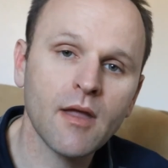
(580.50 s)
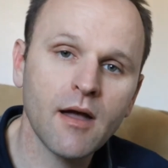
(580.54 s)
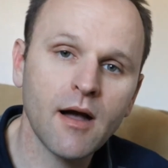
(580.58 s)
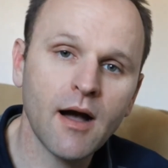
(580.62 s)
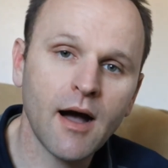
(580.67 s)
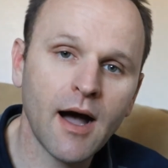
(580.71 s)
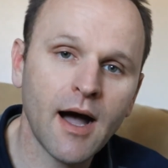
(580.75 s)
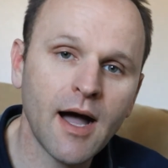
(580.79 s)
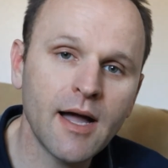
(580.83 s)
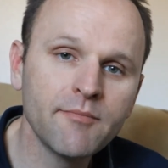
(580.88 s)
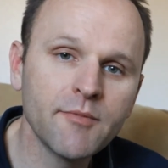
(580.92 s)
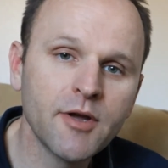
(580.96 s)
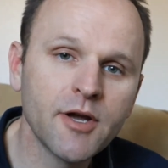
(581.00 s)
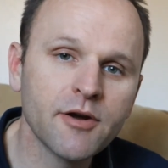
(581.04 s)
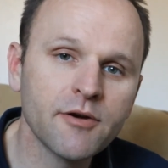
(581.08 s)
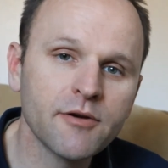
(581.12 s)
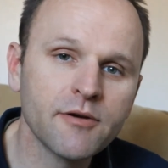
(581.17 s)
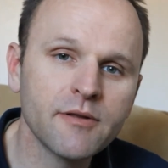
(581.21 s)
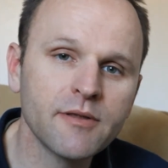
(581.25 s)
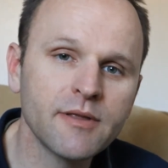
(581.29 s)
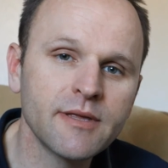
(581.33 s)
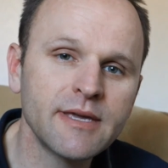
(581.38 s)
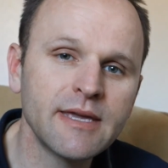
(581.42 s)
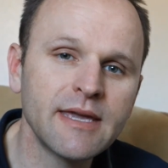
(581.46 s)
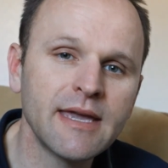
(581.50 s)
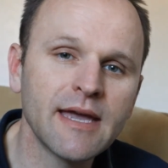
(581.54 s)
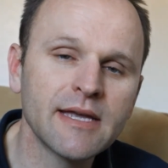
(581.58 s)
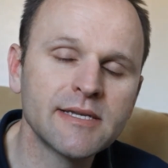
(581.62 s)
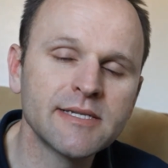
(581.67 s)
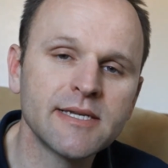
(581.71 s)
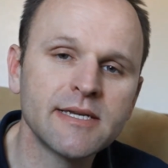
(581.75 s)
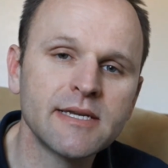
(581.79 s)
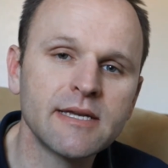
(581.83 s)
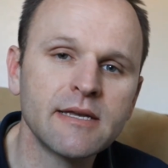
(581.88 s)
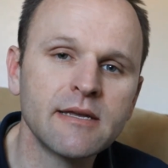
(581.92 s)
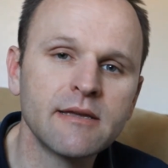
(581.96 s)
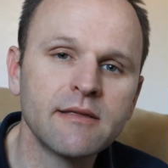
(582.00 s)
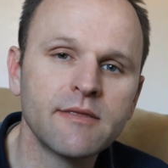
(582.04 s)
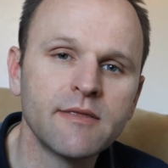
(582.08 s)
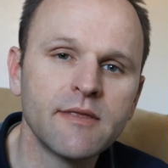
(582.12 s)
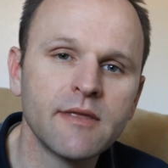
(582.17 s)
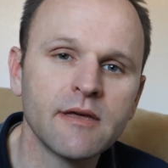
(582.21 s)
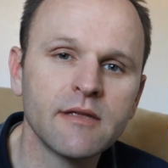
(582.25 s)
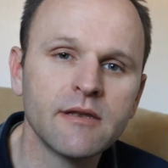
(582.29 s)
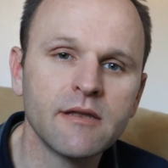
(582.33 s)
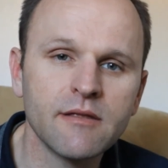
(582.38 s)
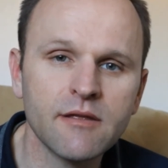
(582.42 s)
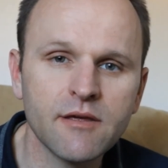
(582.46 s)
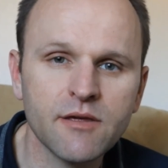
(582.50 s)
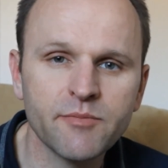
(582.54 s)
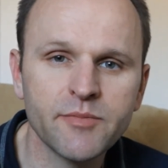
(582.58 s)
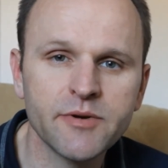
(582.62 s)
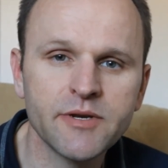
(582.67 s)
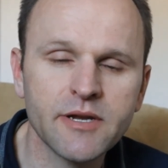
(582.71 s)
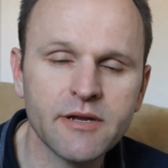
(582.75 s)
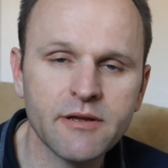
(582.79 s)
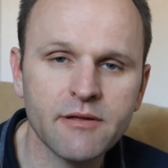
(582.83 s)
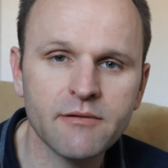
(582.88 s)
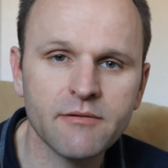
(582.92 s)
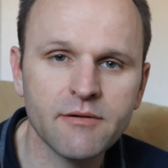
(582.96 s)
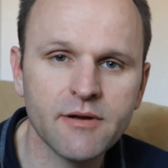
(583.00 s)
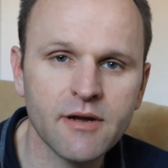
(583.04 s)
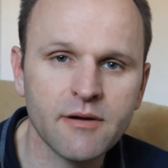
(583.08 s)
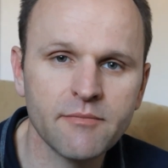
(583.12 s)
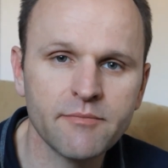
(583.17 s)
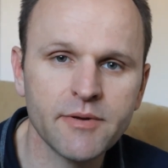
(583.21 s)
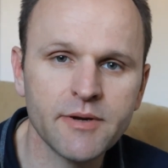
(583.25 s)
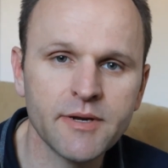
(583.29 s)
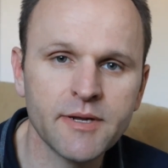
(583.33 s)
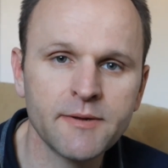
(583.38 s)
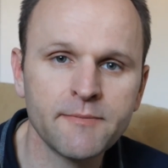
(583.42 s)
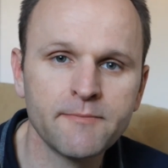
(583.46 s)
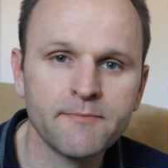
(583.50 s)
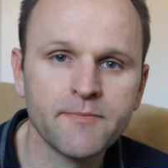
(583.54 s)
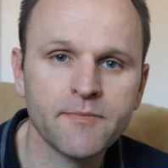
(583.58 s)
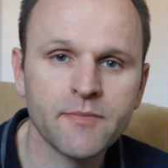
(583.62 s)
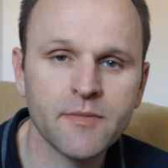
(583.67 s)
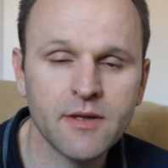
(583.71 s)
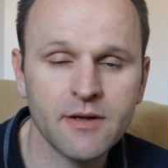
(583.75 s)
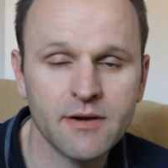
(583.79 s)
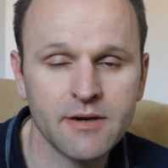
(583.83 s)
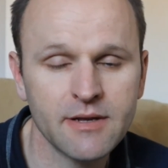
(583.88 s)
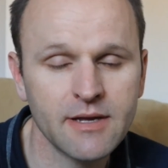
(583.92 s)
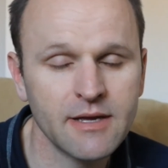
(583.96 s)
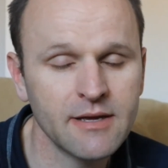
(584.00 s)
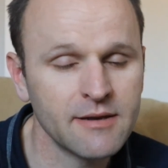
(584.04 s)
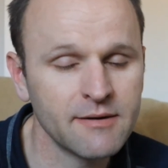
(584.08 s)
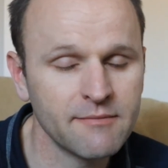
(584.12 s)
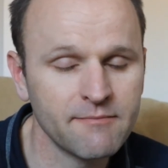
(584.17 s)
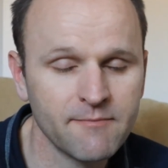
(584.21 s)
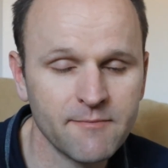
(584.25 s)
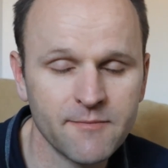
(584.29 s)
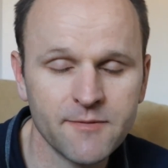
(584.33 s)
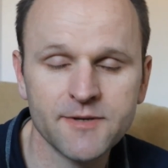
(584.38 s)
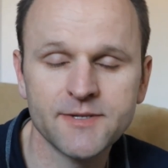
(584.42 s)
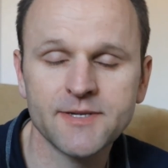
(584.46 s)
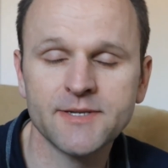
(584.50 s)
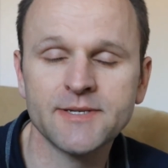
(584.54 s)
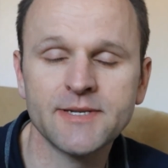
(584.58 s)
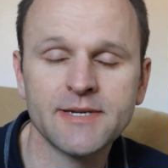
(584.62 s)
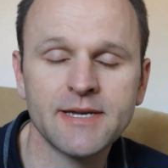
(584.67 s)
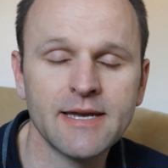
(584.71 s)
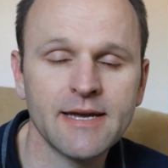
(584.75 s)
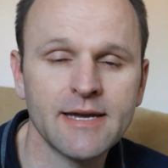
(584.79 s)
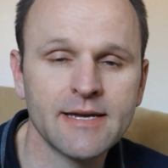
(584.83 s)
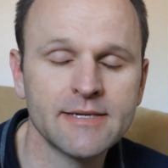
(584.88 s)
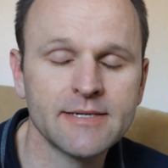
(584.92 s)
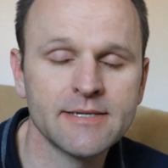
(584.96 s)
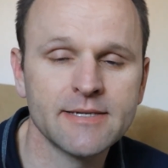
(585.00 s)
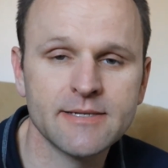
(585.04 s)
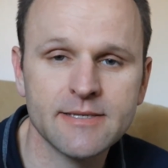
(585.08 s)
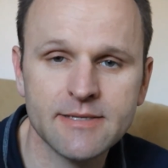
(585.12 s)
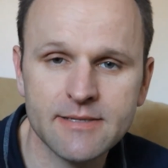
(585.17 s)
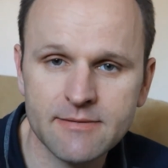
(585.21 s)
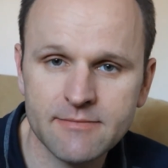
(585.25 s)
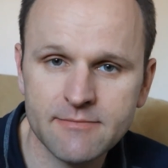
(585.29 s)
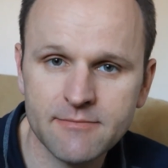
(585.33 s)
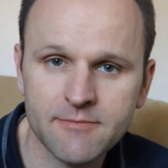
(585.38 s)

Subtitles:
I'm currently guessing that this particular company, and again, this is a guess,